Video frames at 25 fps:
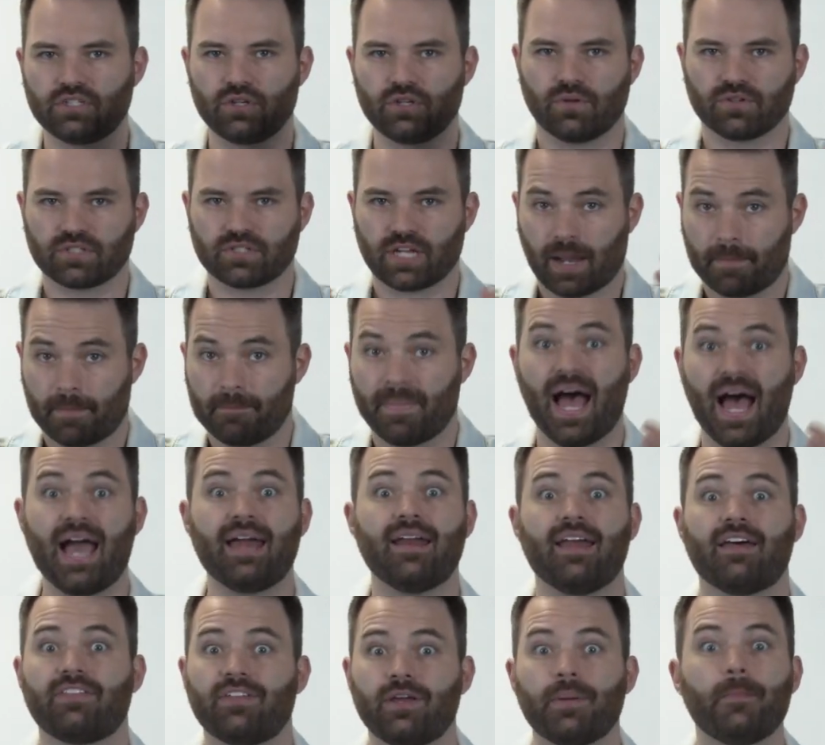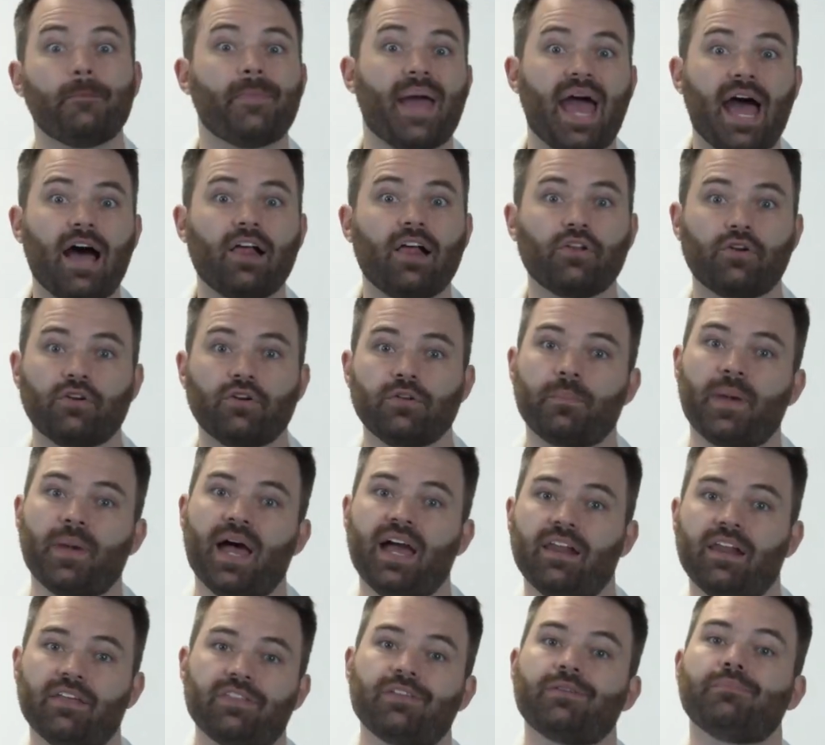So there's like a Buy Nothing Ballard,
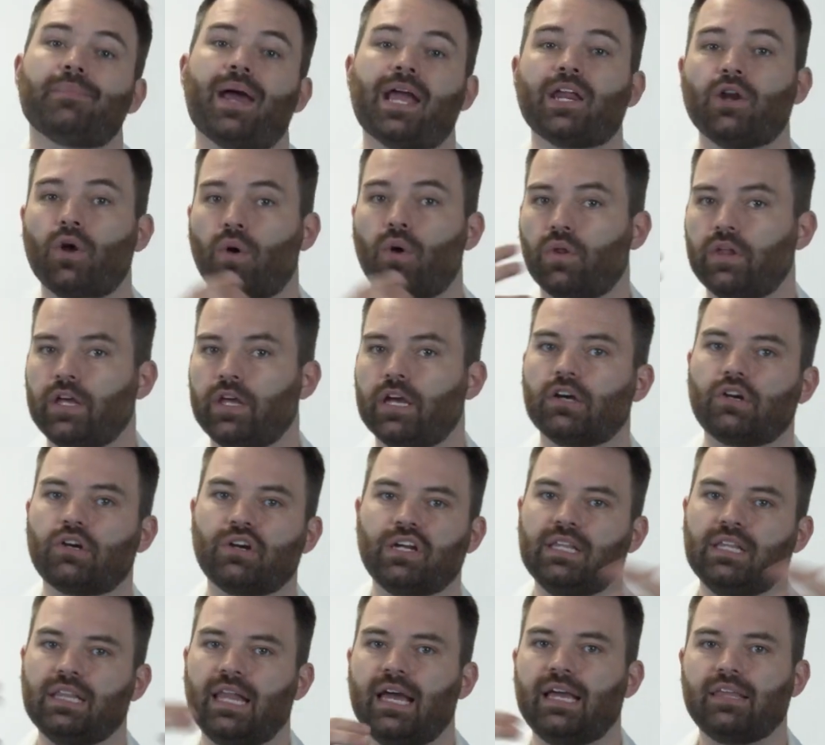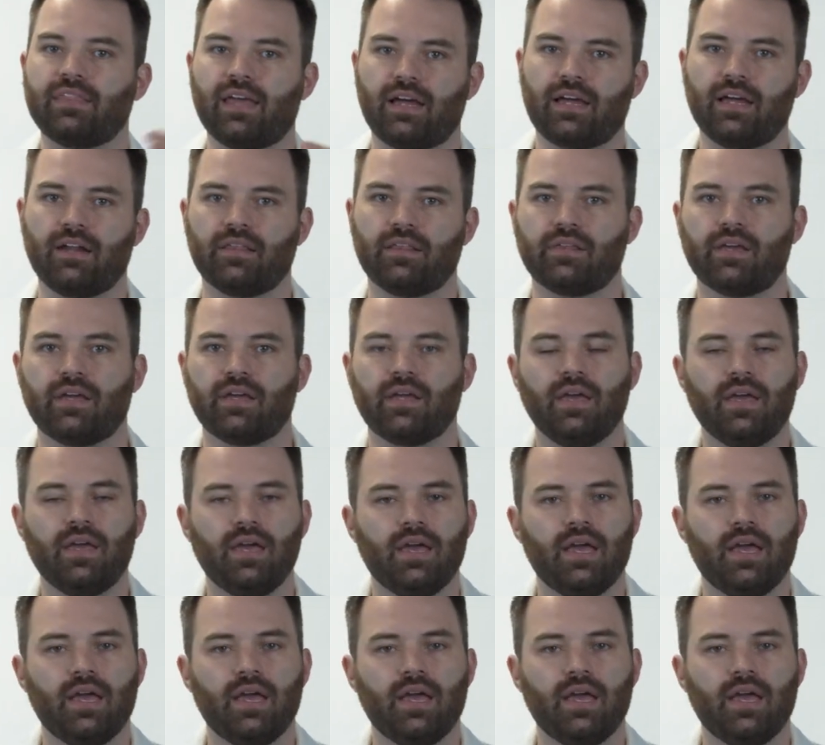Buy Nothing Magnolia, Green Lake, that kind of thing.